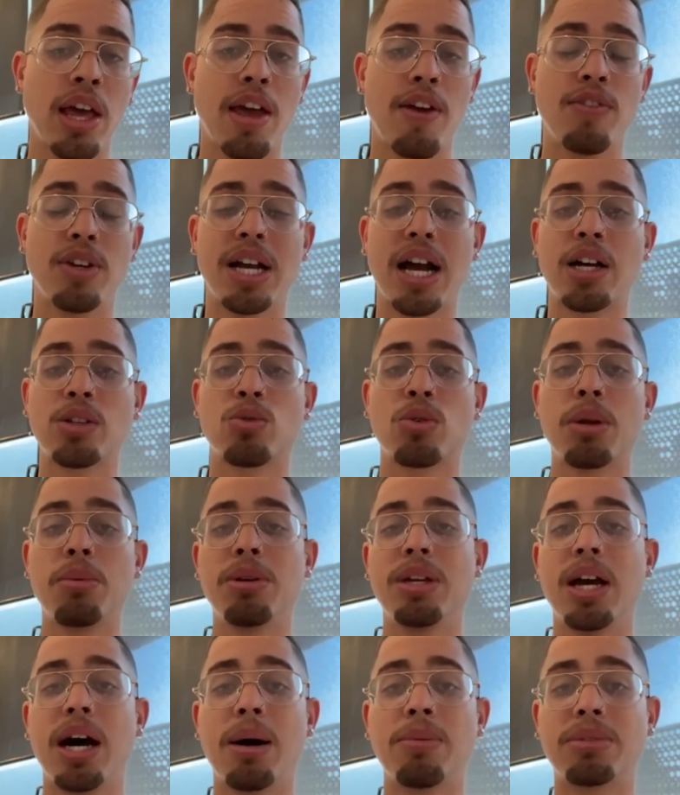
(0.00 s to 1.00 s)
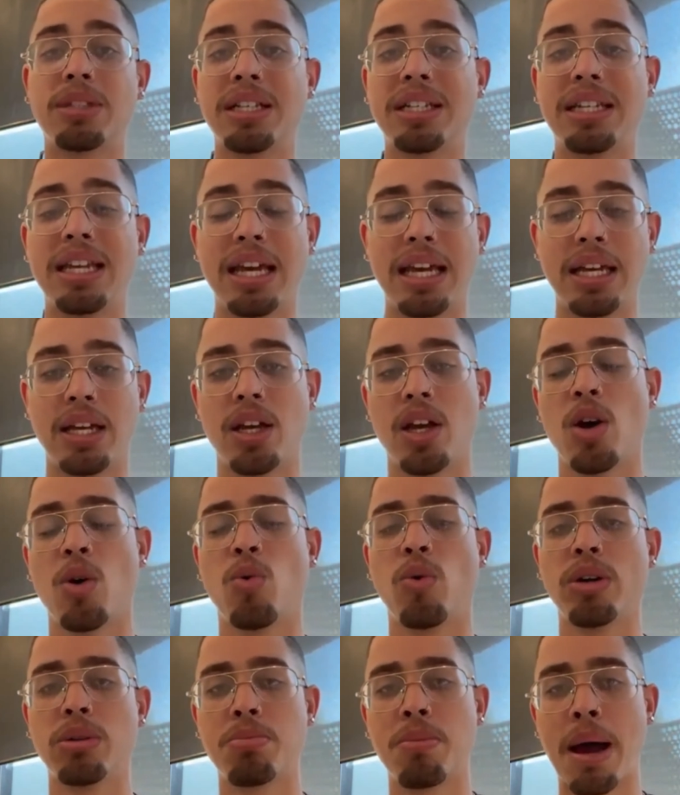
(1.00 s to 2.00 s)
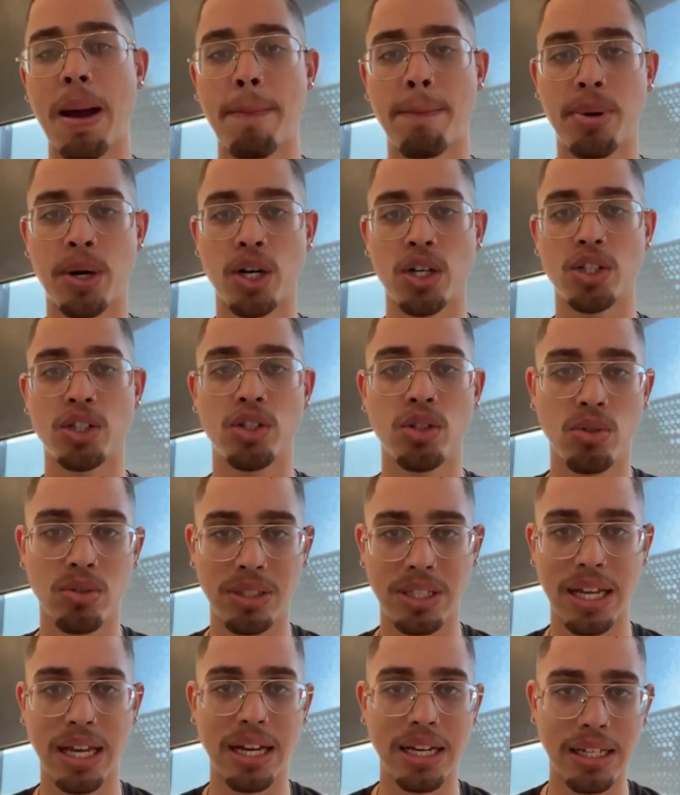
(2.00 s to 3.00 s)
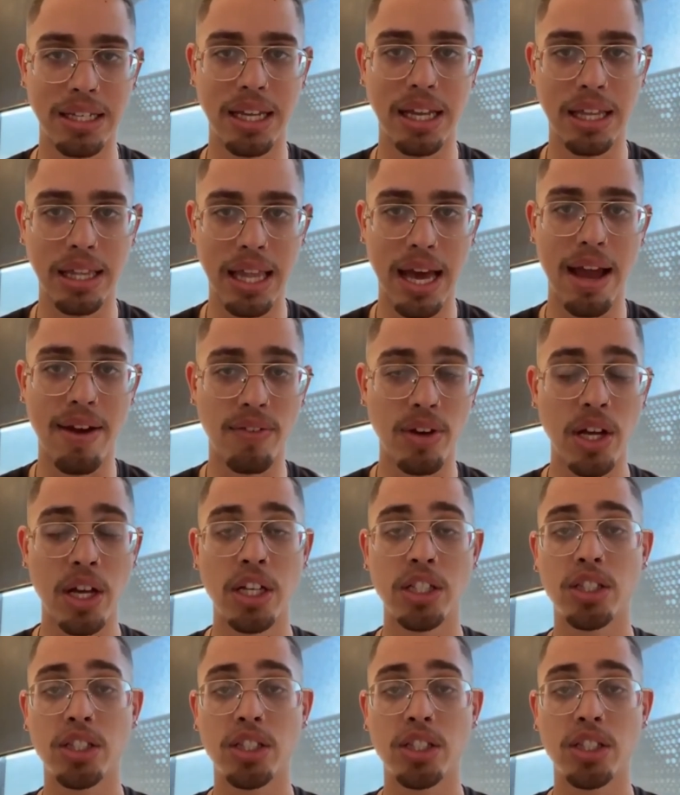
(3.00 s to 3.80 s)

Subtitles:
if you guys want to be up to date with my personal day-to-day life.